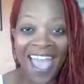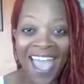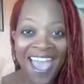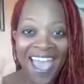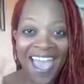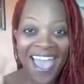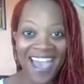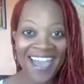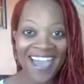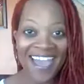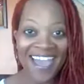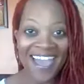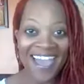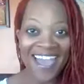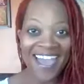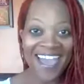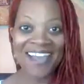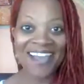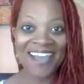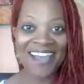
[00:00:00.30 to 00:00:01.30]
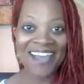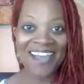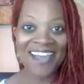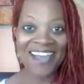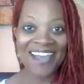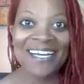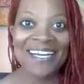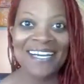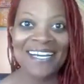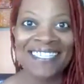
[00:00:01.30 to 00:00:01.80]
Hey
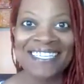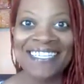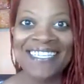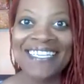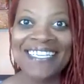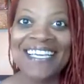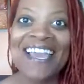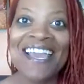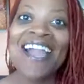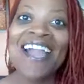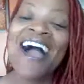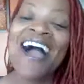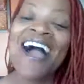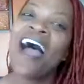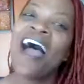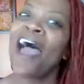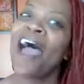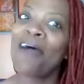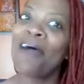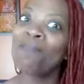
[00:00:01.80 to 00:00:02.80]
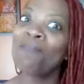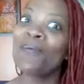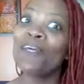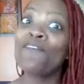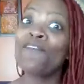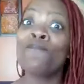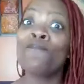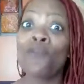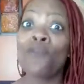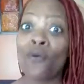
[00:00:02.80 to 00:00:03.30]
everybody, happy
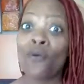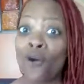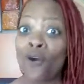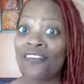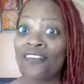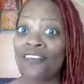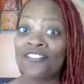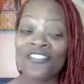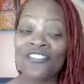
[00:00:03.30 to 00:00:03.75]
4th.